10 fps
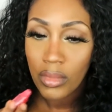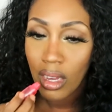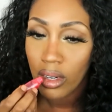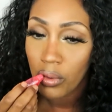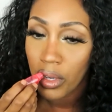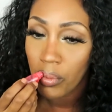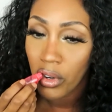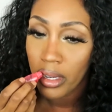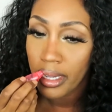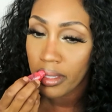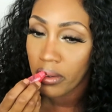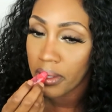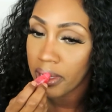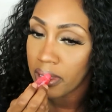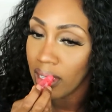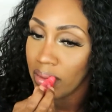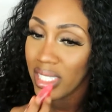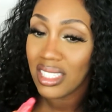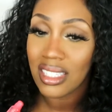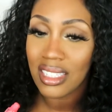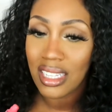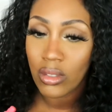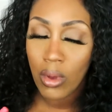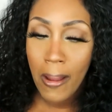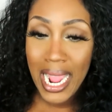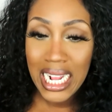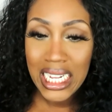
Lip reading: I don't want more color on it, so I'm using this one